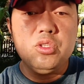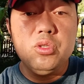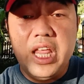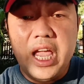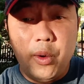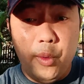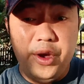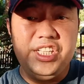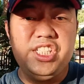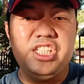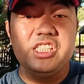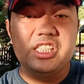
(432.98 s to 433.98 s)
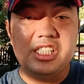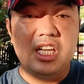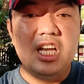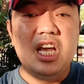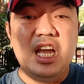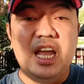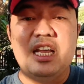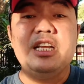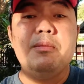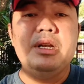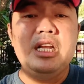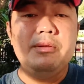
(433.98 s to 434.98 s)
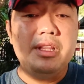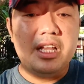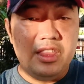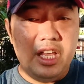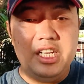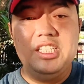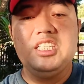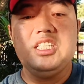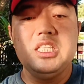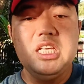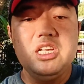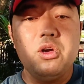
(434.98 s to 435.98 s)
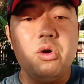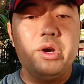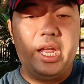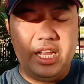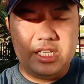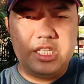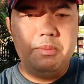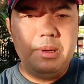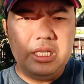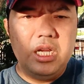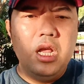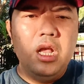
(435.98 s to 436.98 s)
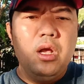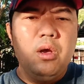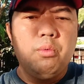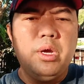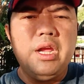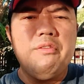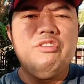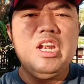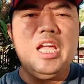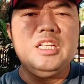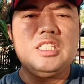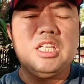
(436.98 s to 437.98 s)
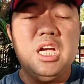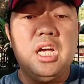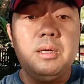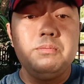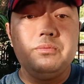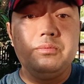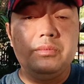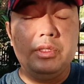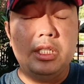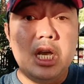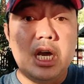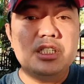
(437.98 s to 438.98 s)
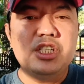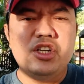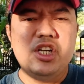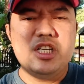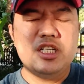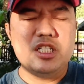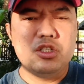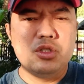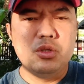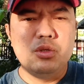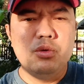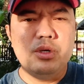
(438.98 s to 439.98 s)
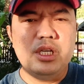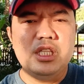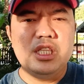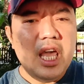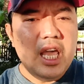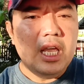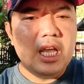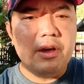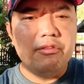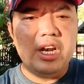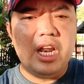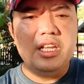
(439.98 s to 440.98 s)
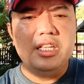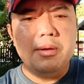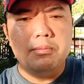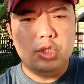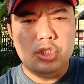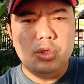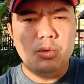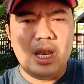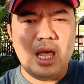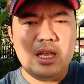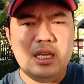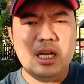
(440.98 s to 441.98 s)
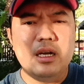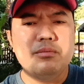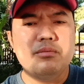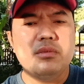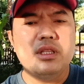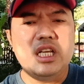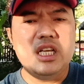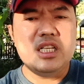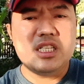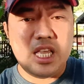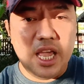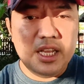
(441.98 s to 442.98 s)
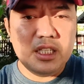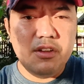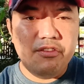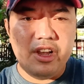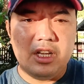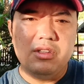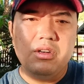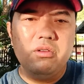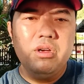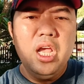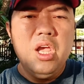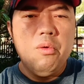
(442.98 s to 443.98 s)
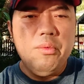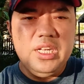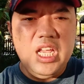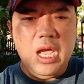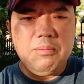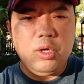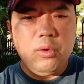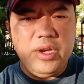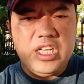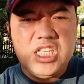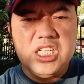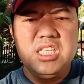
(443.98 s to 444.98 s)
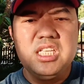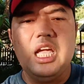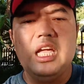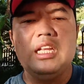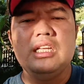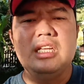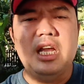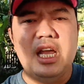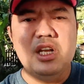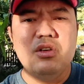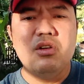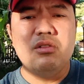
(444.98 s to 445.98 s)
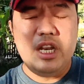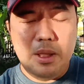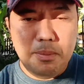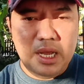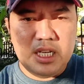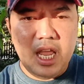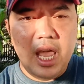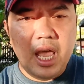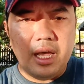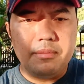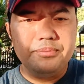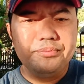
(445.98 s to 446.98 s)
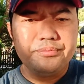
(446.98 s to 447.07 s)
their questions, and they believe that that is the correct answer. But what I would like the young generations to do it, I would like them to do like the scientific, when they have the questions, and they must have